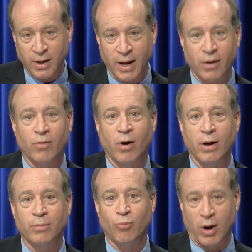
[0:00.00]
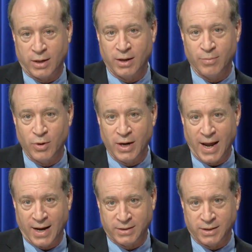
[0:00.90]
here on Brockton Community
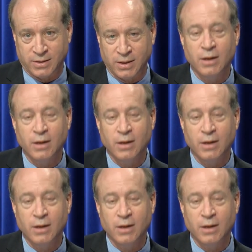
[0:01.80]
Access.